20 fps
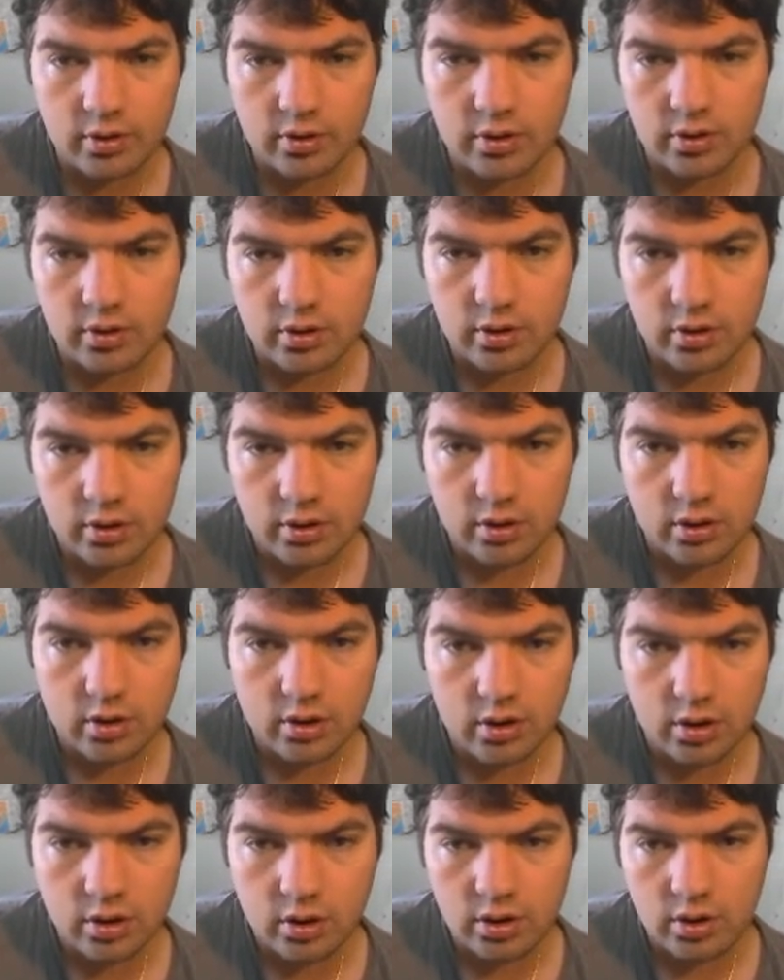
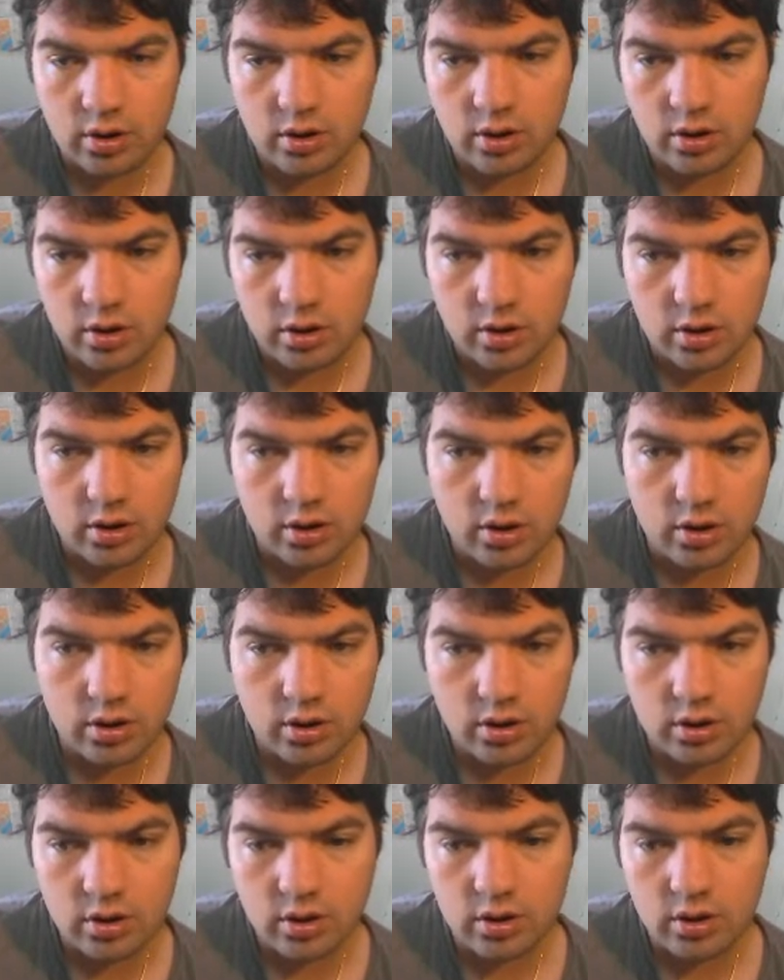
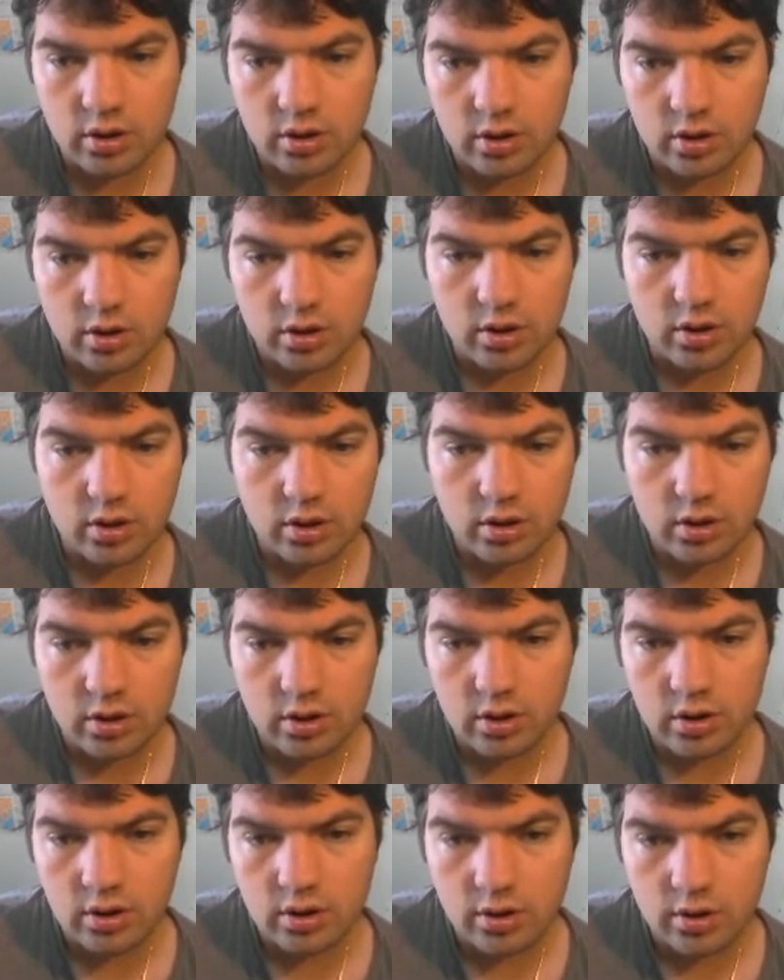
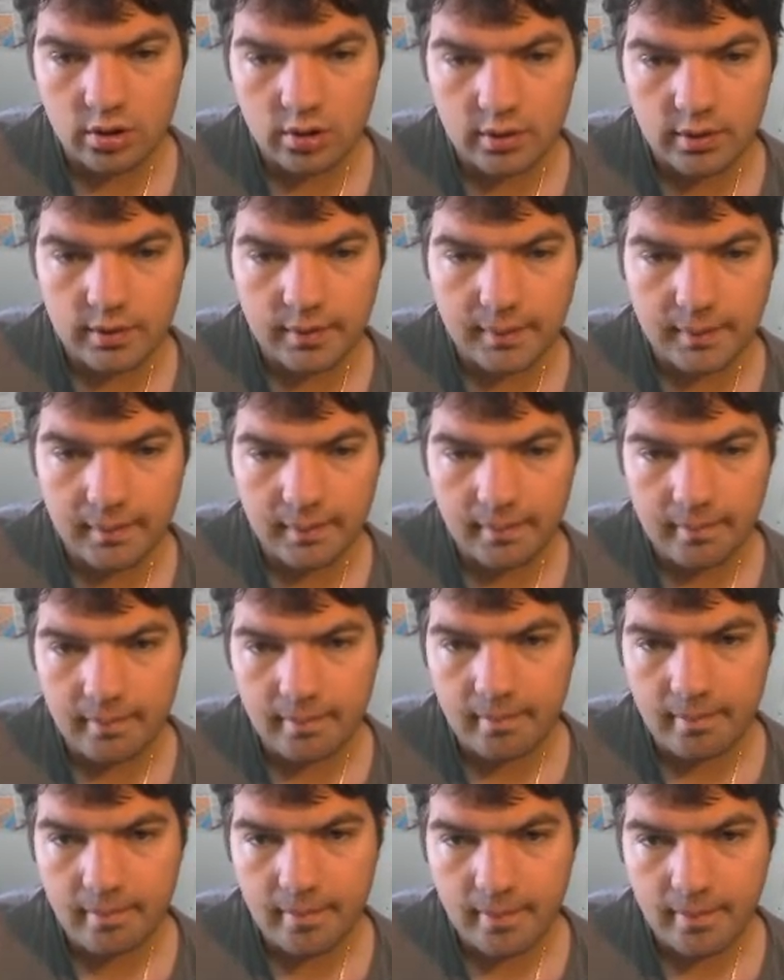
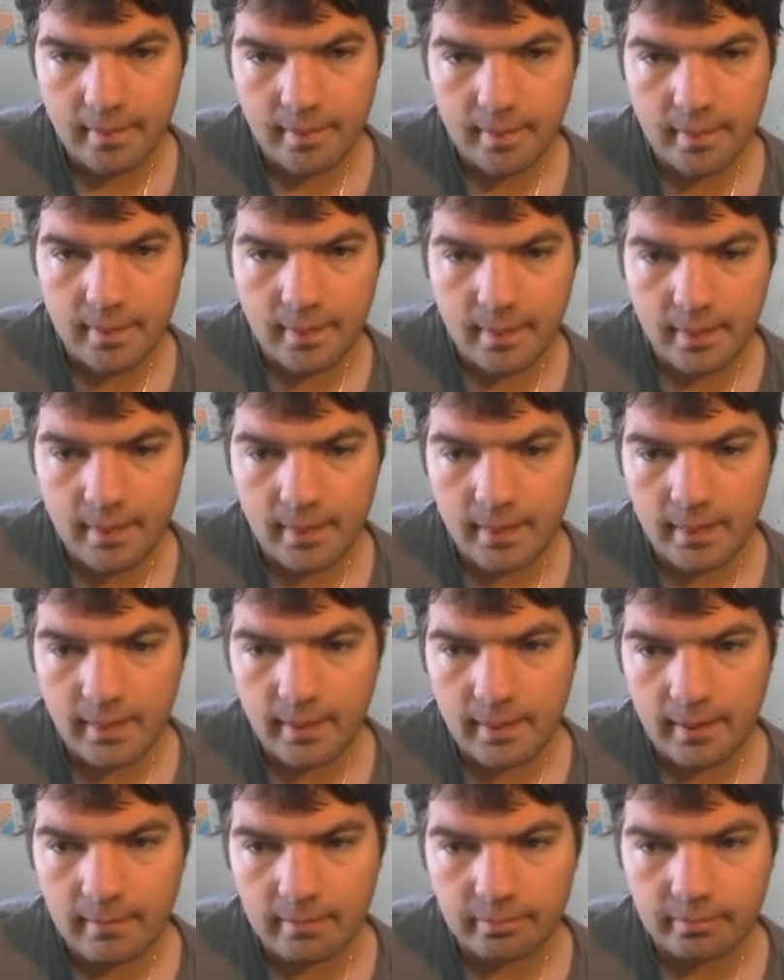
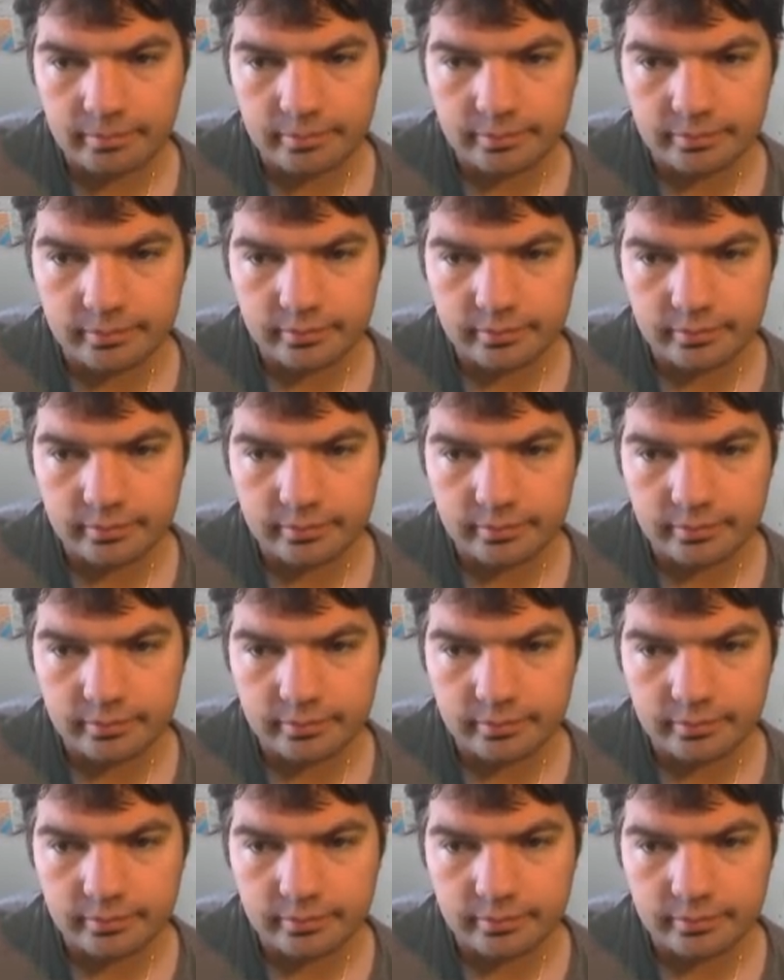No one is speaking in this clip.